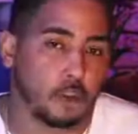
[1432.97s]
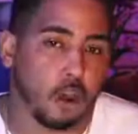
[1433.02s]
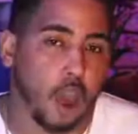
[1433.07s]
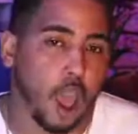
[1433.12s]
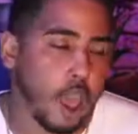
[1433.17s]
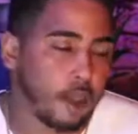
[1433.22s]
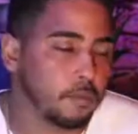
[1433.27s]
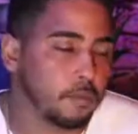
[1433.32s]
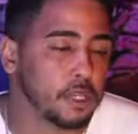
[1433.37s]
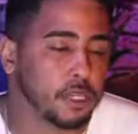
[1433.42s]

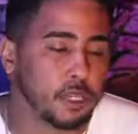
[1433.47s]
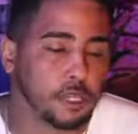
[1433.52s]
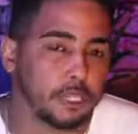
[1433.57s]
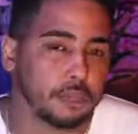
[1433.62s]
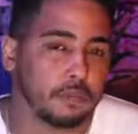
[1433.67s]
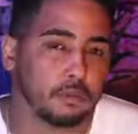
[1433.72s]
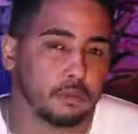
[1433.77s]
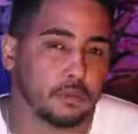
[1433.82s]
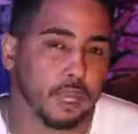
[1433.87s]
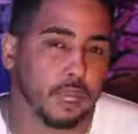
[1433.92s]
believe
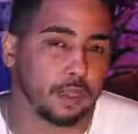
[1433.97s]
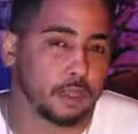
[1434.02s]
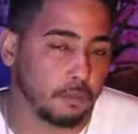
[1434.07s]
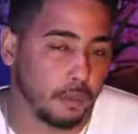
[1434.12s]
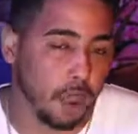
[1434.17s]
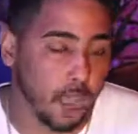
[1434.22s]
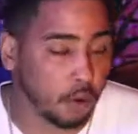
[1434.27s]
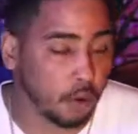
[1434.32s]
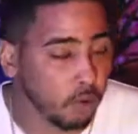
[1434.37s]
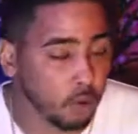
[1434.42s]
that in my
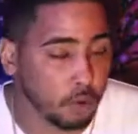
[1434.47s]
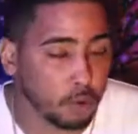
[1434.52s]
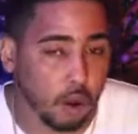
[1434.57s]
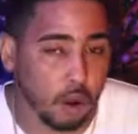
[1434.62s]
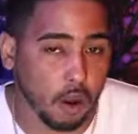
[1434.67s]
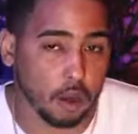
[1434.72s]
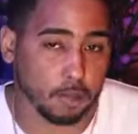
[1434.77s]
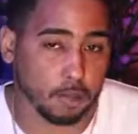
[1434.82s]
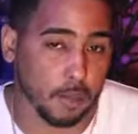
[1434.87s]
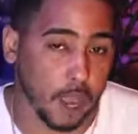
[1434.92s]
whole heart,
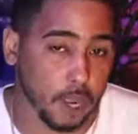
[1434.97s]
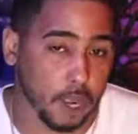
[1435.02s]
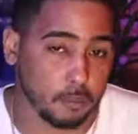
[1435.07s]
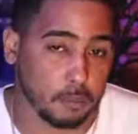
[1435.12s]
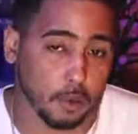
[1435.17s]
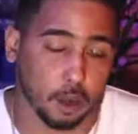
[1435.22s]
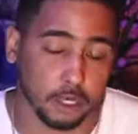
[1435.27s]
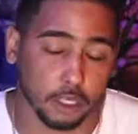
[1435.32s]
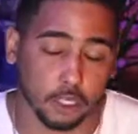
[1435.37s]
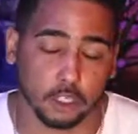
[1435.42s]
mind,
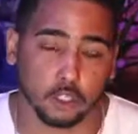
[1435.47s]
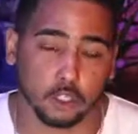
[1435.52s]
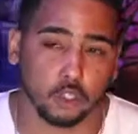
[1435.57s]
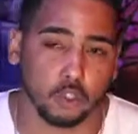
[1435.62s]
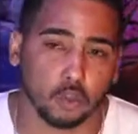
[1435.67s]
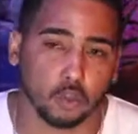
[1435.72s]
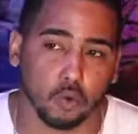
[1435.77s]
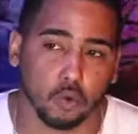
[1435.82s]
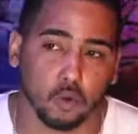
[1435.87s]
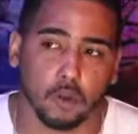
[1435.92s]
body, and
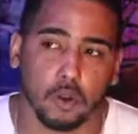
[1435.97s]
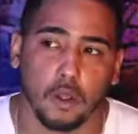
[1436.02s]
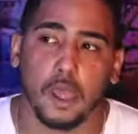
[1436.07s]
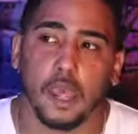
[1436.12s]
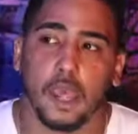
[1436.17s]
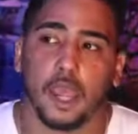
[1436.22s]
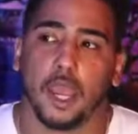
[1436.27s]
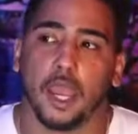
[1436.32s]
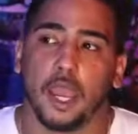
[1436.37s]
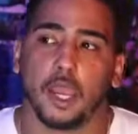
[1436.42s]
soul,
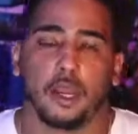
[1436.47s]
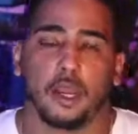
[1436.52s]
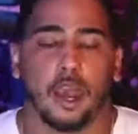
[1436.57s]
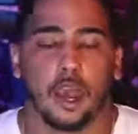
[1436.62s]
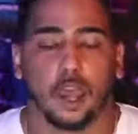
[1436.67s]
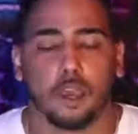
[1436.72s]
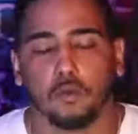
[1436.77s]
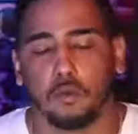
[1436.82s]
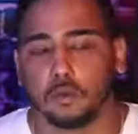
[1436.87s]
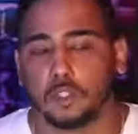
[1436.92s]
and I
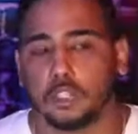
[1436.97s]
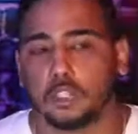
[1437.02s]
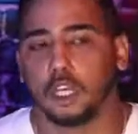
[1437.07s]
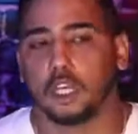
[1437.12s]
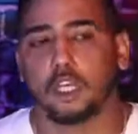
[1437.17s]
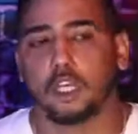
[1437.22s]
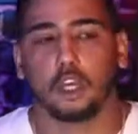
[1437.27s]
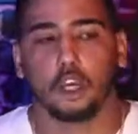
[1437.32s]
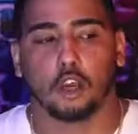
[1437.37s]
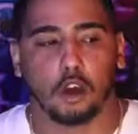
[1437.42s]
want to
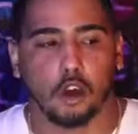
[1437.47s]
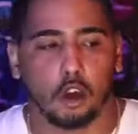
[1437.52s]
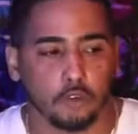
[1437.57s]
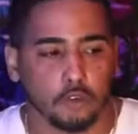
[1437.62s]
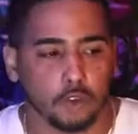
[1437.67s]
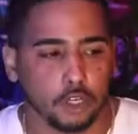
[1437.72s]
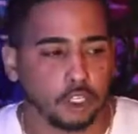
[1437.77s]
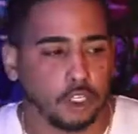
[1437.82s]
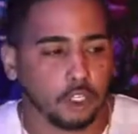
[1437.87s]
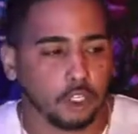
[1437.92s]

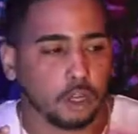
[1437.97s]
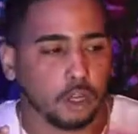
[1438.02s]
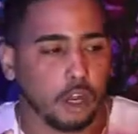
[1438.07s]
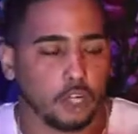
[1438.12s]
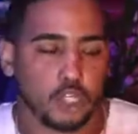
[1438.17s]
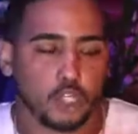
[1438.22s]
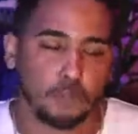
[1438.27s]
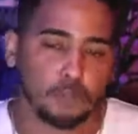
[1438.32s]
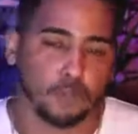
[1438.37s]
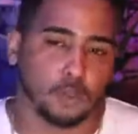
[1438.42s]
encourage a
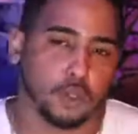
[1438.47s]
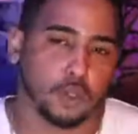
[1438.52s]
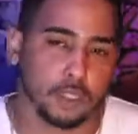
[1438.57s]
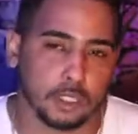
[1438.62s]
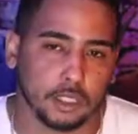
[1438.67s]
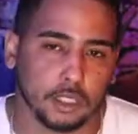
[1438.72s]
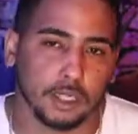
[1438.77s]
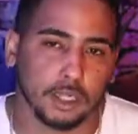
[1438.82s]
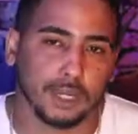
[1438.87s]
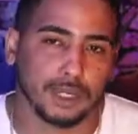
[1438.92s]
community,
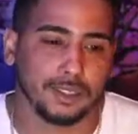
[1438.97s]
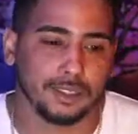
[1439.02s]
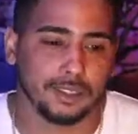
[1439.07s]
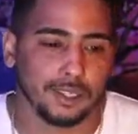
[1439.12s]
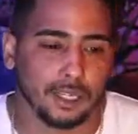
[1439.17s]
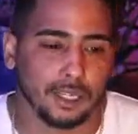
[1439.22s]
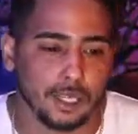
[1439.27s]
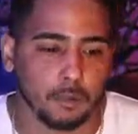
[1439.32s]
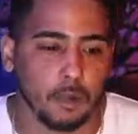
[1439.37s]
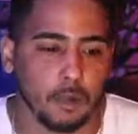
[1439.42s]
a
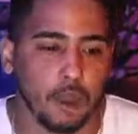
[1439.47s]
team, a